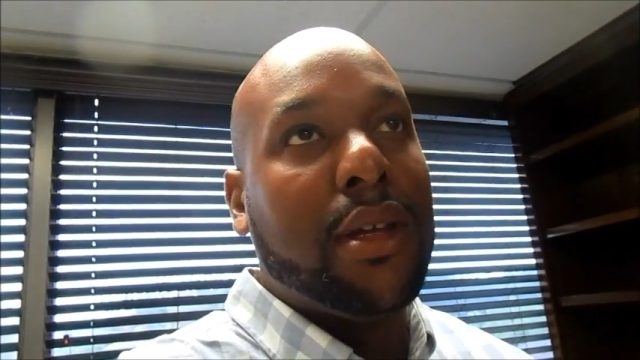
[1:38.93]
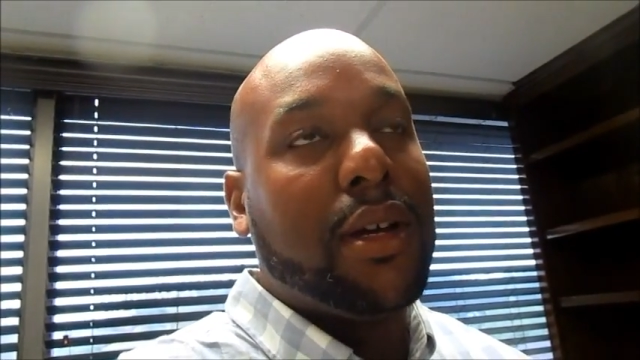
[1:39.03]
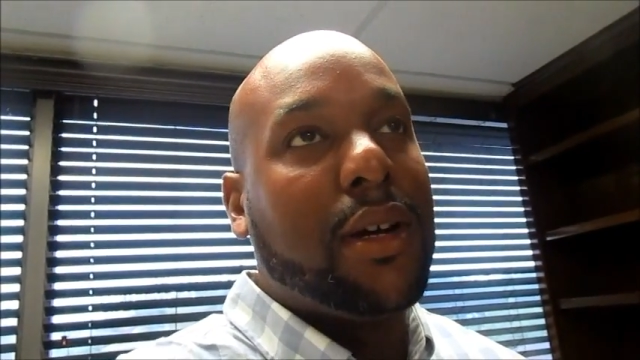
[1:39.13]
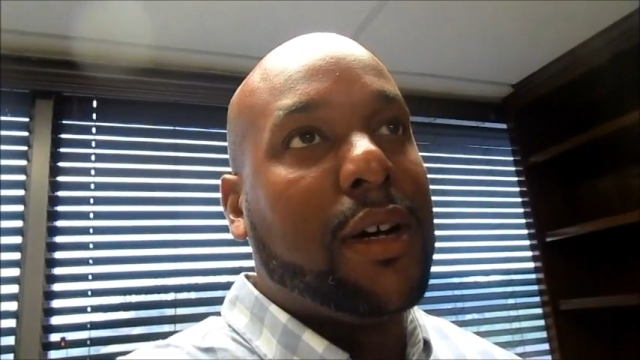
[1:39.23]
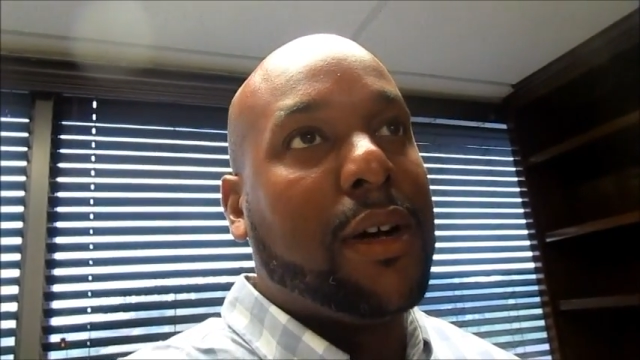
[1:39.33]

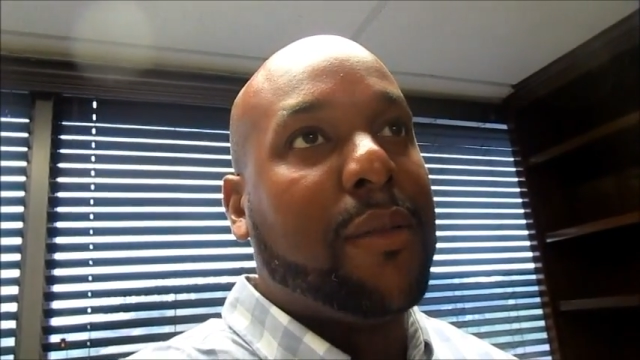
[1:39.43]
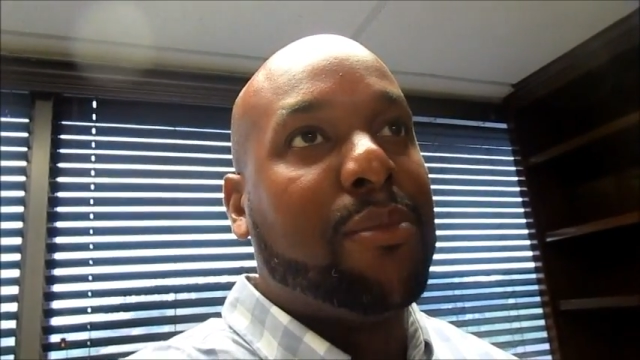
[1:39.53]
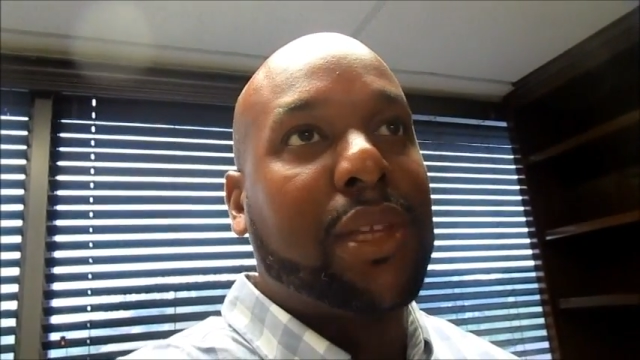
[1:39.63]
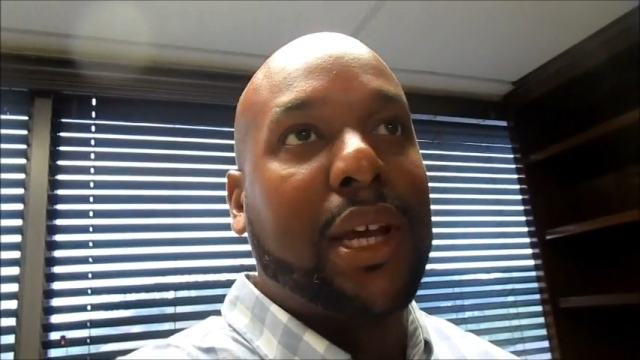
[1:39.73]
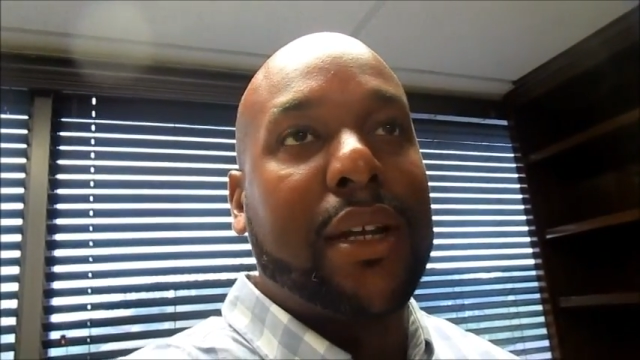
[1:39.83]

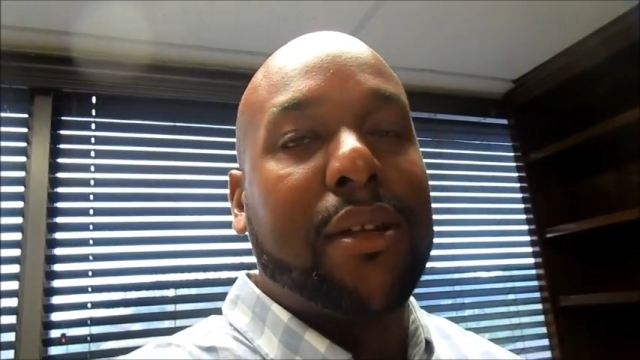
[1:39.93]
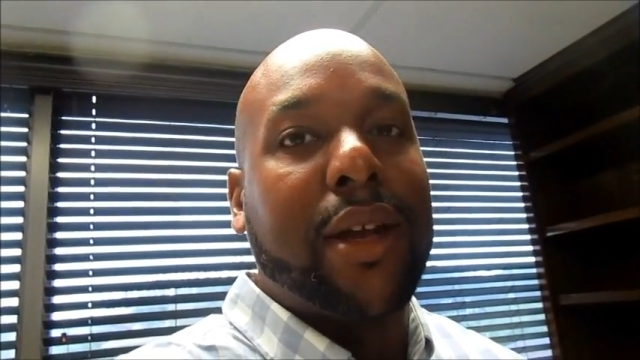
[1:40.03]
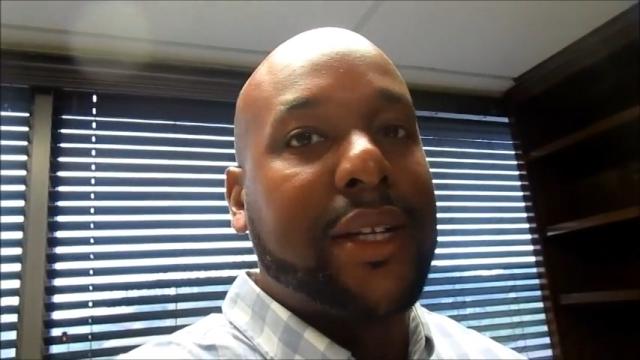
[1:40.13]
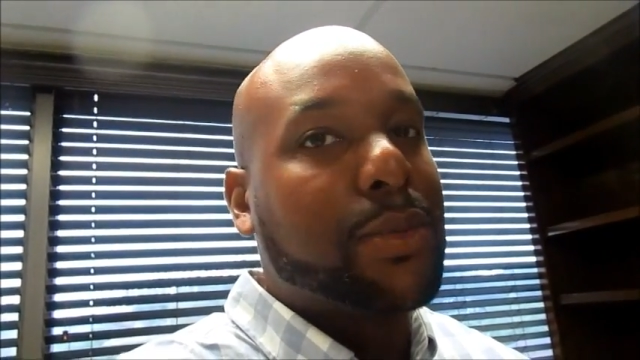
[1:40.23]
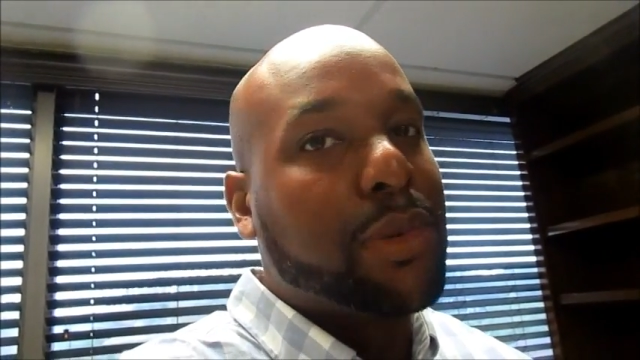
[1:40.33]
Um, got a
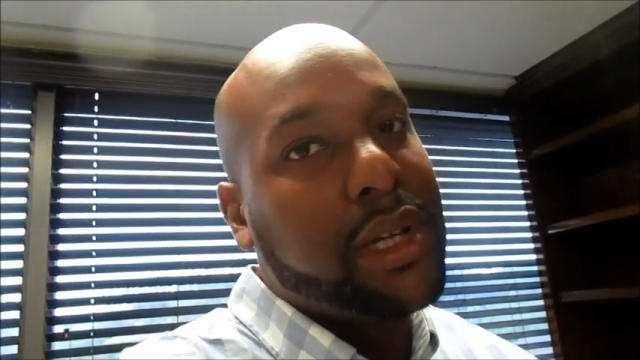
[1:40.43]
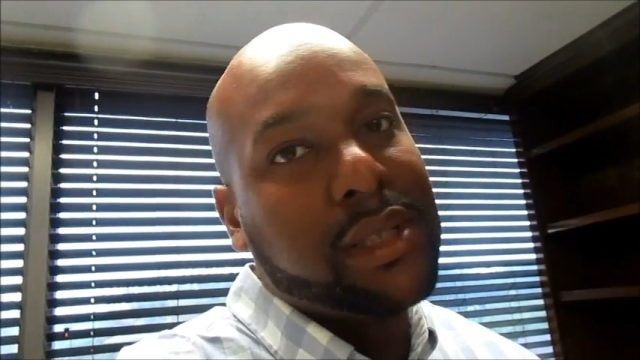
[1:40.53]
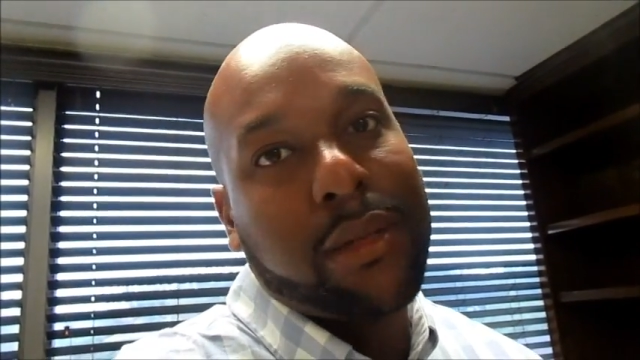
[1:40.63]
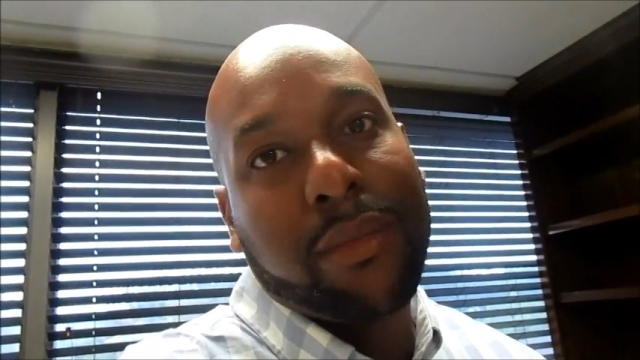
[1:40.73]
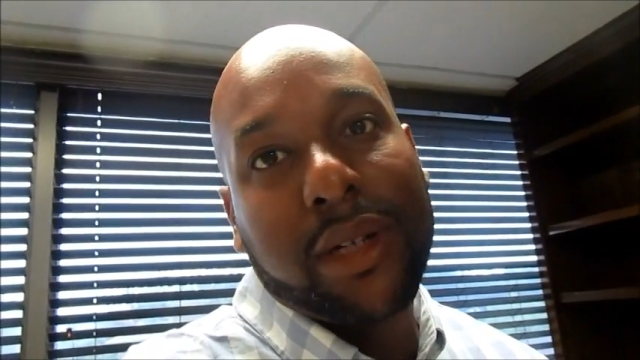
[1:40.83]
nice
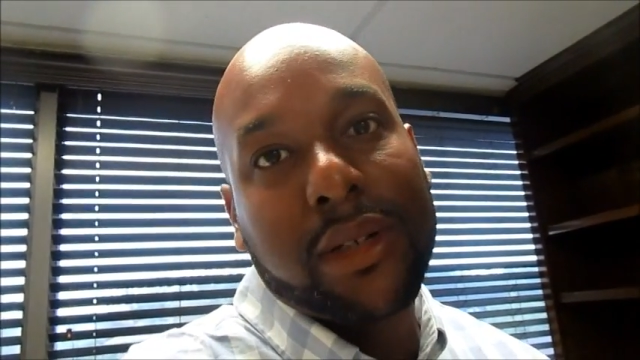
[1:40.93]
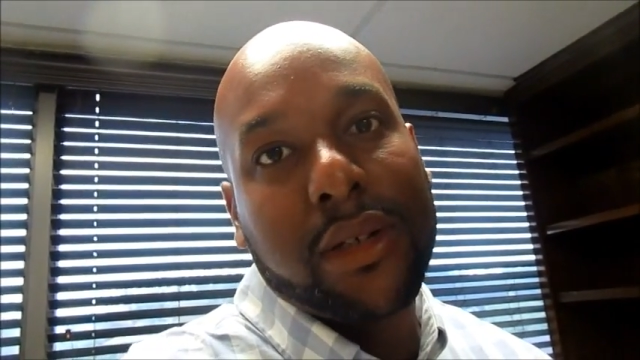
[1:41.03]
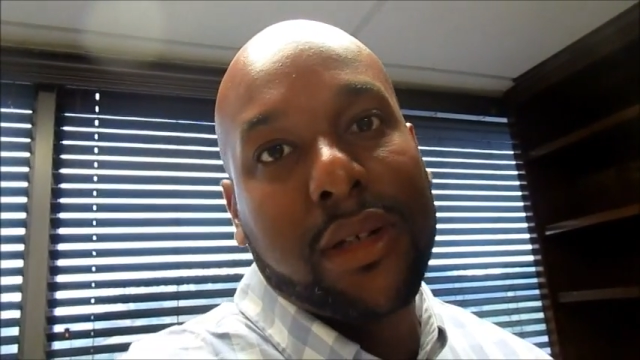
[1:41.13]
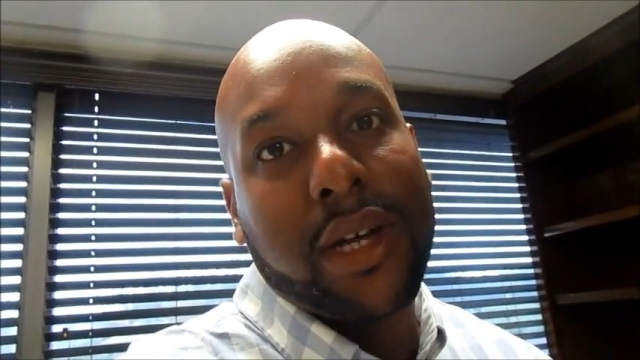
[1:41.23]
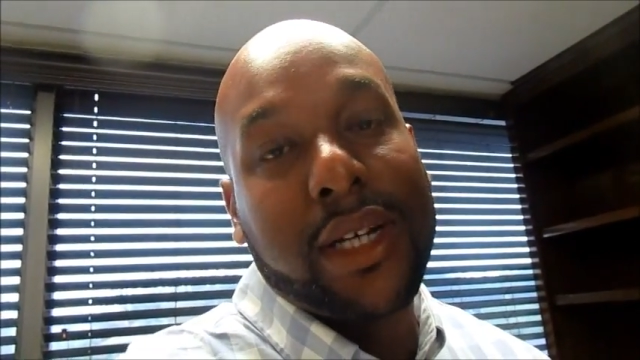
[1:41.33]
place. I'm about
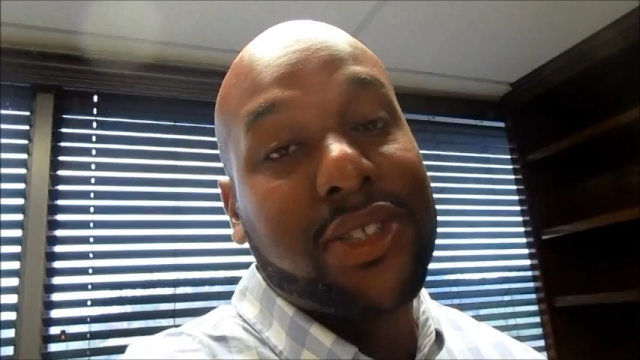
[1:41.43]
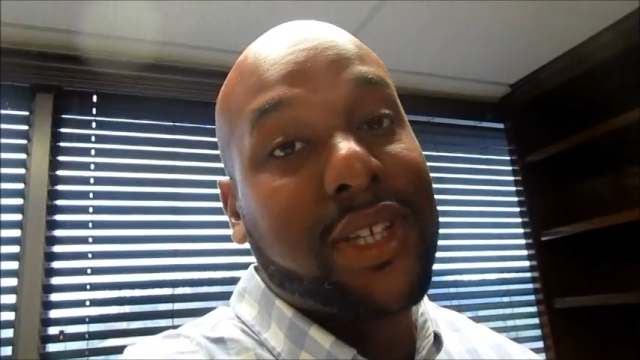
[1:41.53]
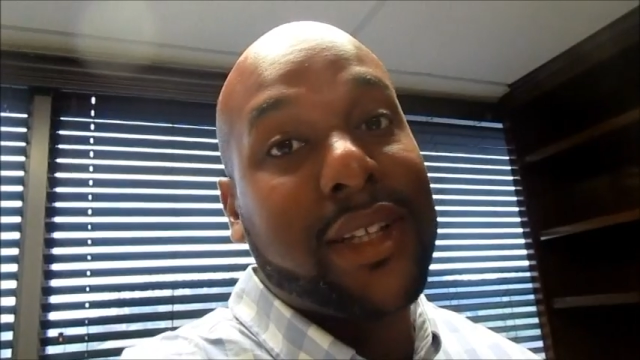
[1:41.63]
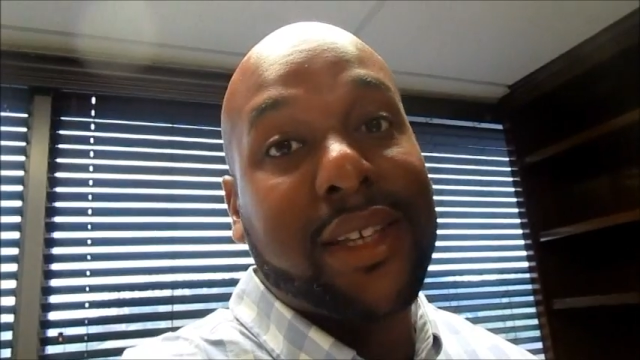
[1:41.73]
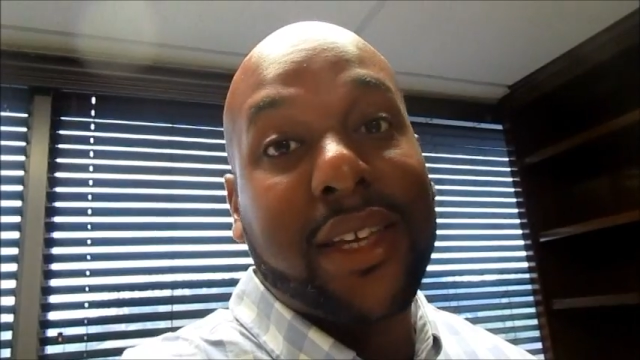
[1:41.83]
to. I just
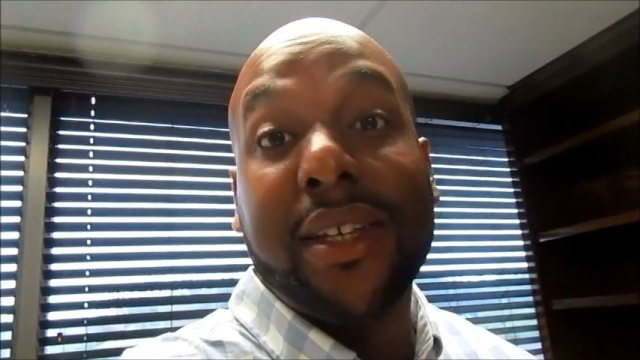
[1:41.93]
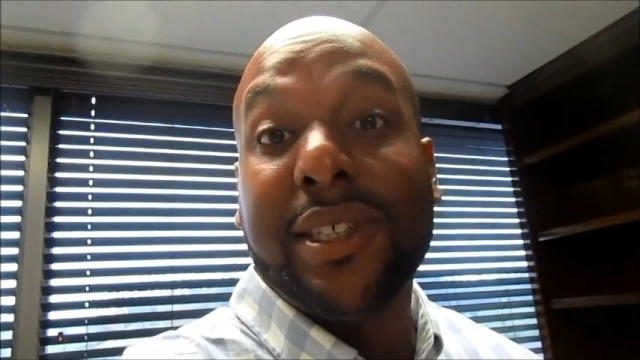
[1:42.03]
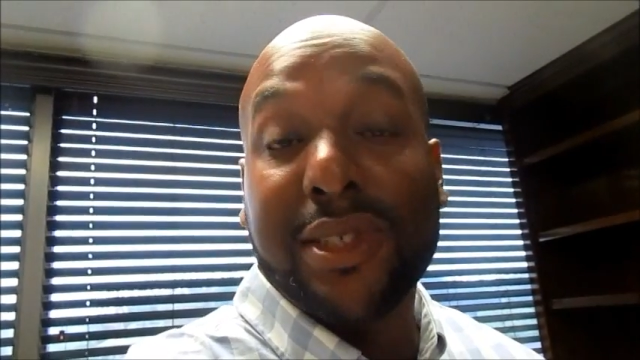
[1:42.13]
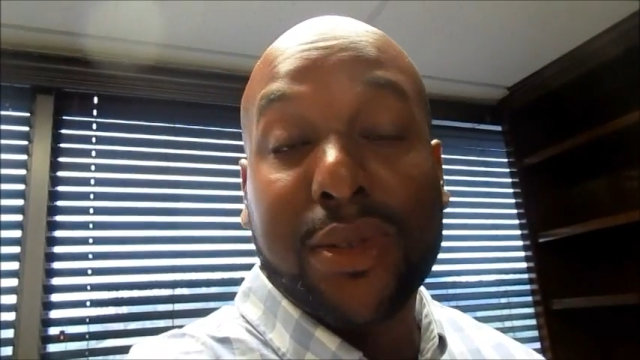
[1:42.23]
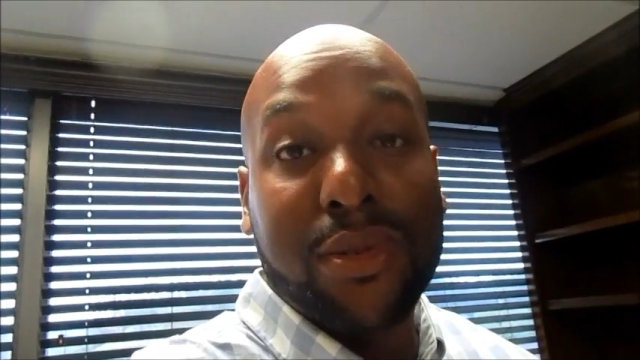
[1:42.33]
got the
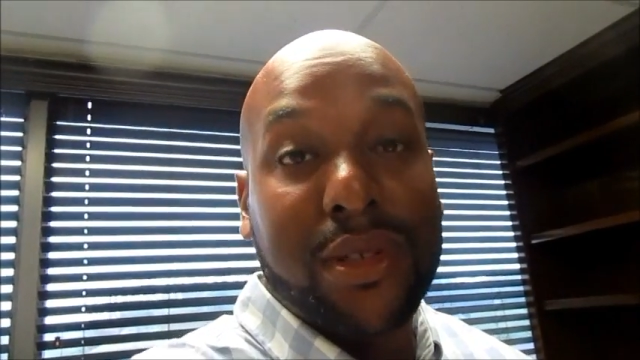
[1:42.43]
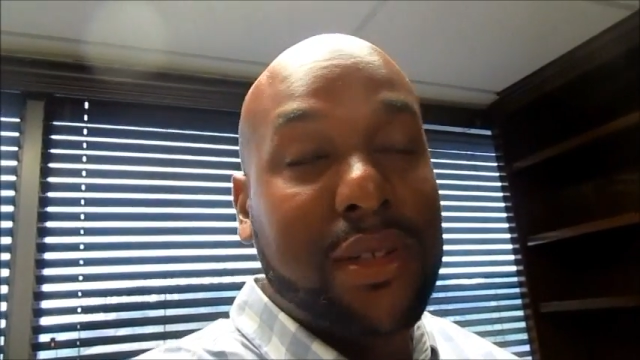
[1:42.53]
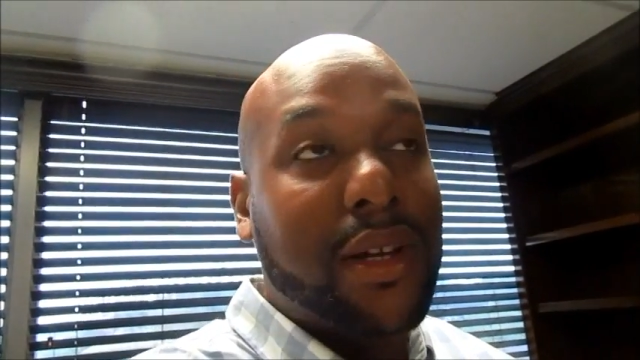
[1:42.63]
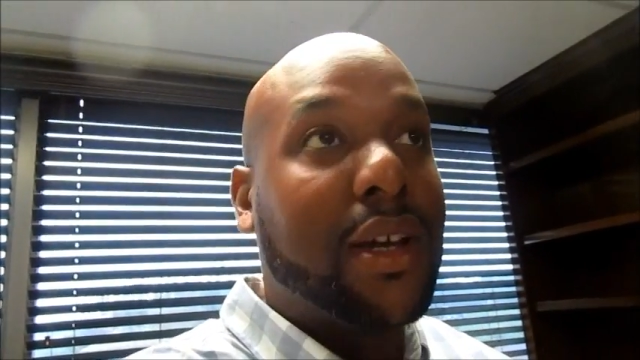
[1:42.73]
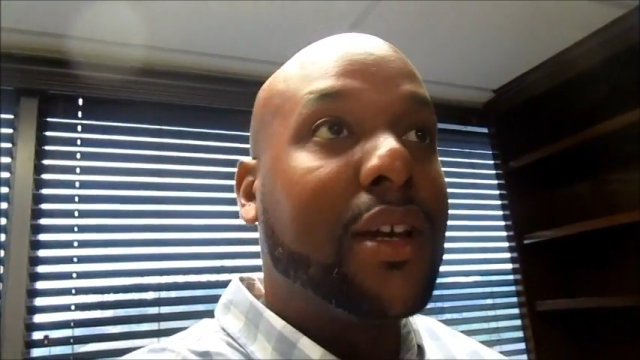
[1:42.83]
keys to
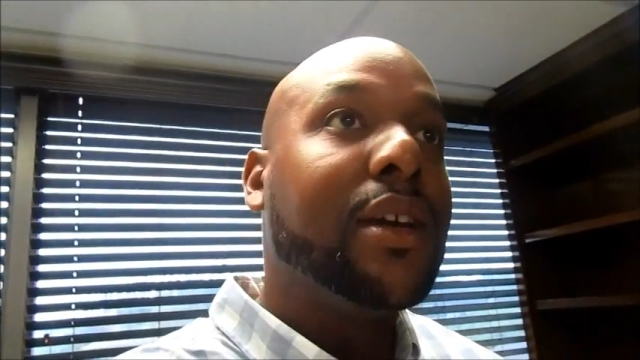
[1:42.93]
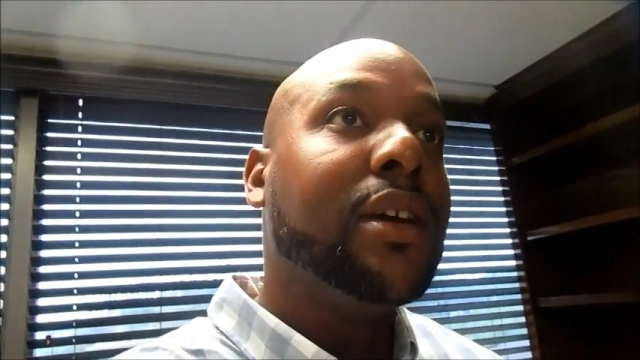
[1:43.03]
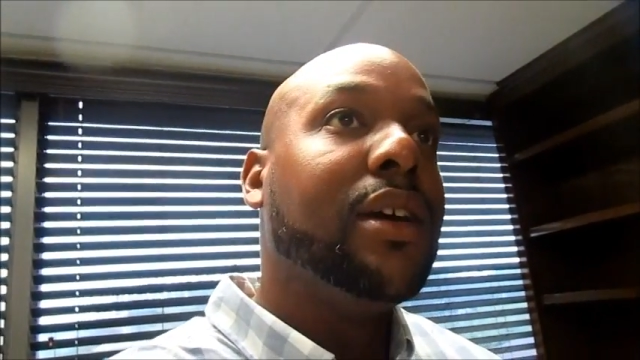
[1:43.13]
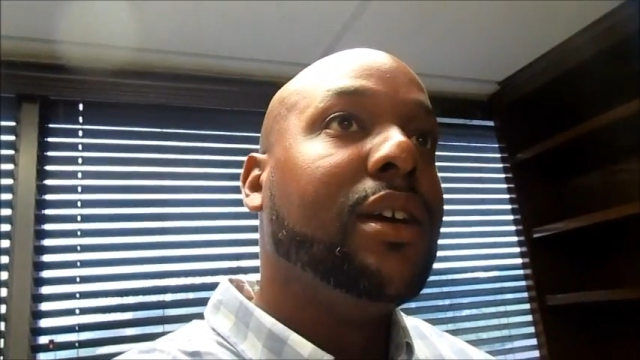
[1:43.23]
today.